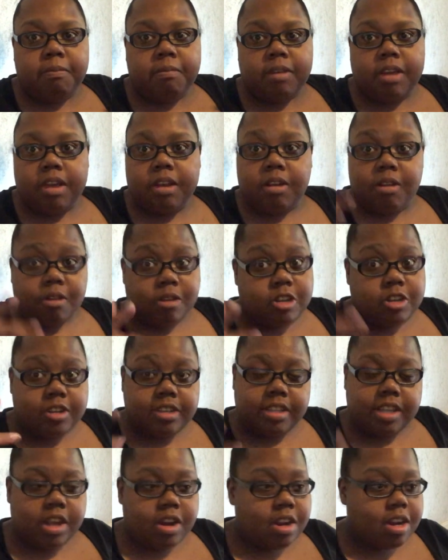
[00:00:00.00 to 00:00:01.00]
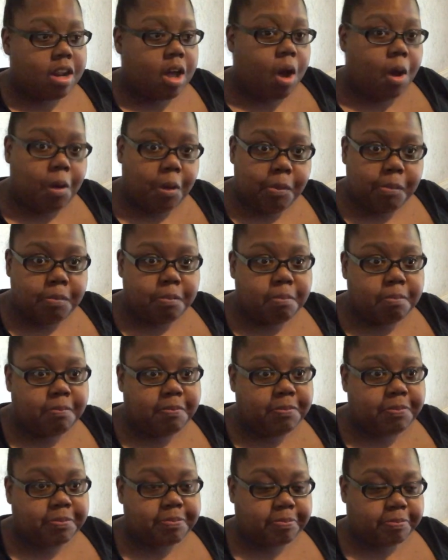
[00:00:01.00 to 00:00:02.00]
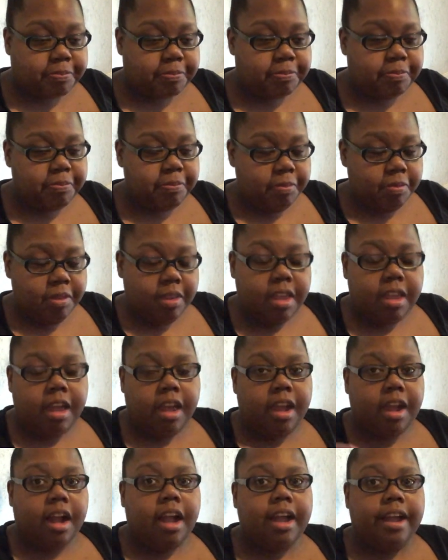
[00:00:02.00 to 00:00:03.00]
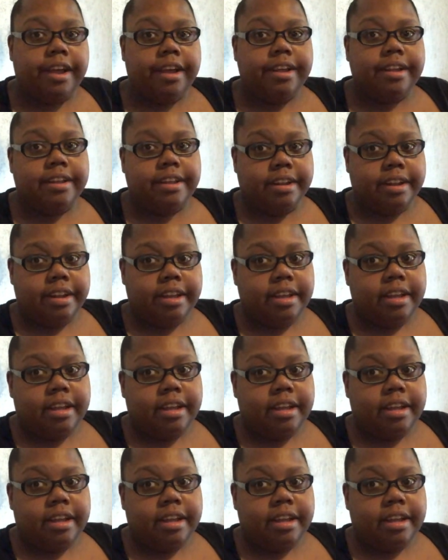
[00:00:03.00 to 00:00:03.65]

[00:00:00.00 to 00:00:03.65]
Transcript: get groceries here at home. And